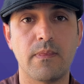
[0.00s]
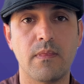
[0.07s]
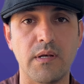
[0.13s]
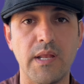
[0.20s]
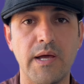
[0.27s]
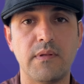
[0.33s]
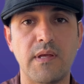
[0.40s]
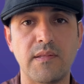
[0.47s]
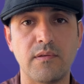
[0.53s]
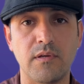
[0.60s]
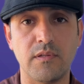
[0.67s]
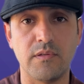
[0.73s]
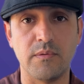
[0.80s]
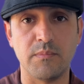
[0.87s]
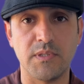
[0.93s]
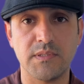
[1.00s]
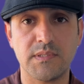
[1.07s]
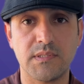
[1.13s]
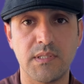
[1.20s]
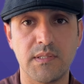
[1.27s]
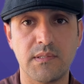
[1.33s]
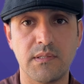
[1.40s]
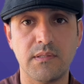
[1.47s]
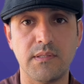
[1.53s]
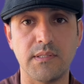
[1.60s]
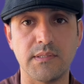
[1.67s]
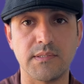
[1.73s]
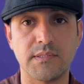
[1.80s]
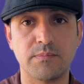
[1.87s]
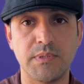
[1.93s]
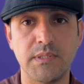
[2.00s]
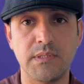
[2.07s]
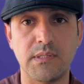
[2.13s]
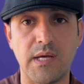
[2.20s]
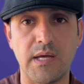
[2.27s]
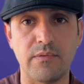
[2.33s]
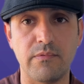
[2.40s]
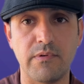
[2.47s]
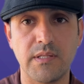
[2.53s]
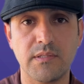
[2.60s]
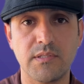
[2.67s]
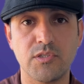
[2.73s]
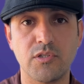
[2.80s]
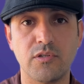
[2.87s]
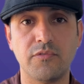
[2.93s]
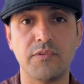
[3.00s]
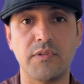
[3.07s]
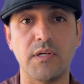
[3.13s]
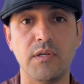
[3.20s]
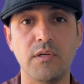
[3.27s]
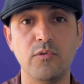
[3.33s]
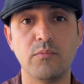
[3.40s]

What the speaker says: Now that I demonstrated the speed advantage of the new